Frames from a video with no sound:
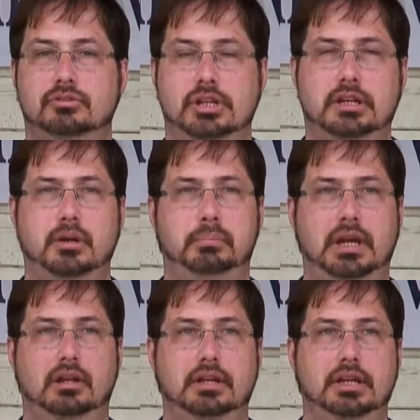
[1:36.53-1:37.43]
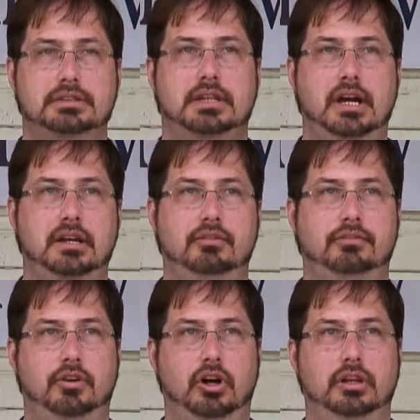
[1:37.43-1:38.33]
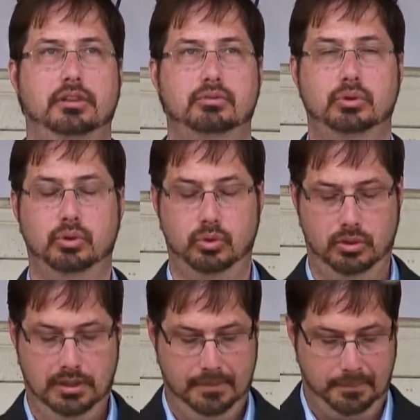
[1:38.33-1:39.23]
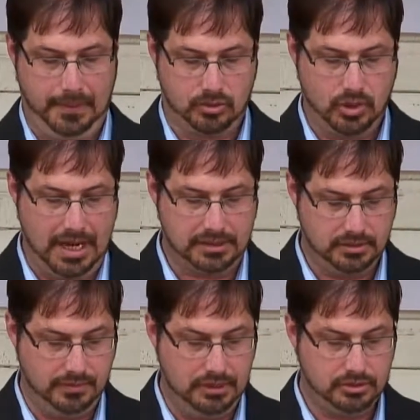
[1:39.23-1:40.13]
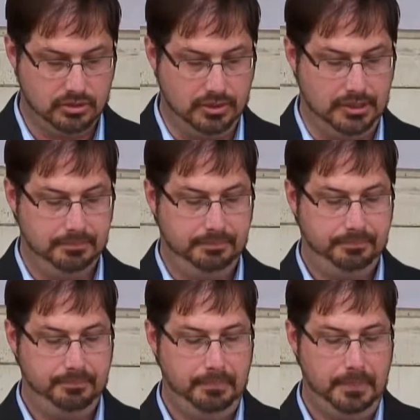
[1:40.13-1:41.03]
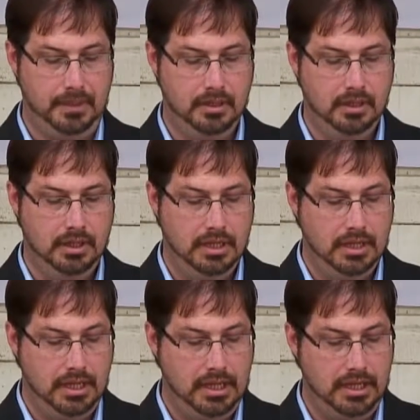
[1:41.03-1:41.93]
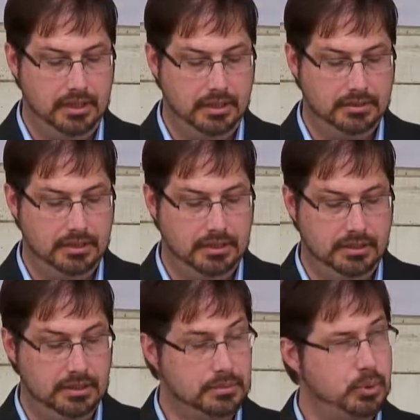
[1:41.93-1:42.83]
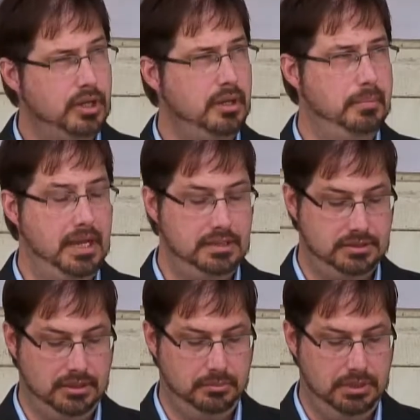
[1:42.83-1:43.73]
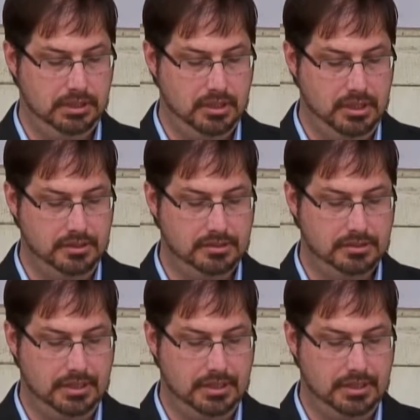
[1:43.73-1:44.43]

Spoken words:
Jacob Bayley has kind of fallen through the cracks of history. And it's pretty amazing because